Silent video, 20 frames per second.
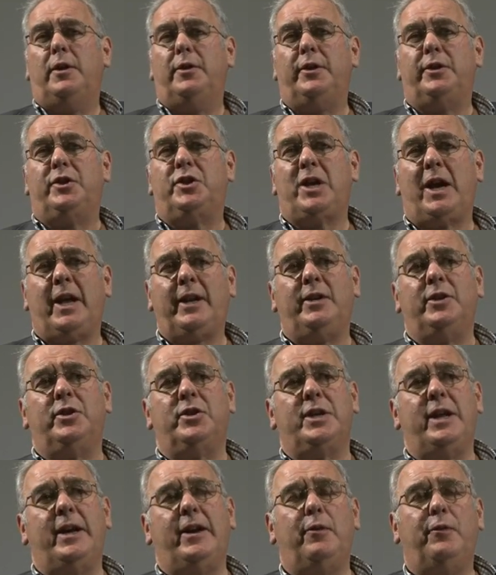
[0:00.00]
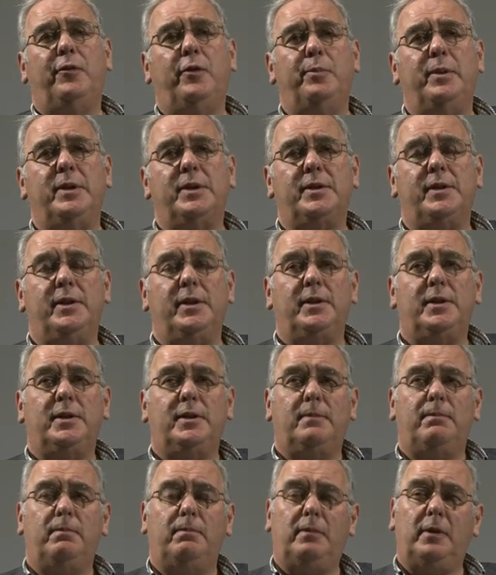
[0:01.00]
The challenge now for
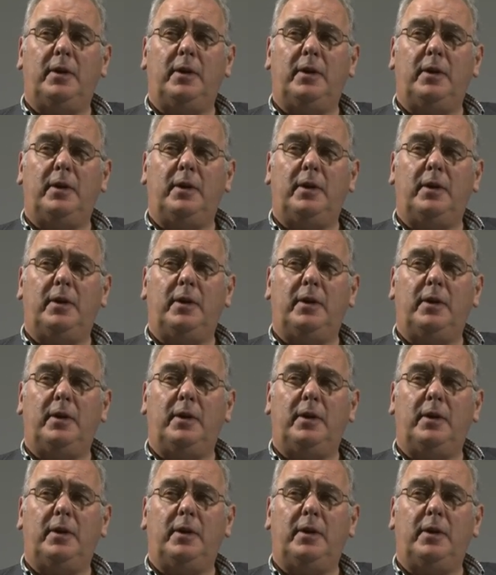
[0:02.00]
business,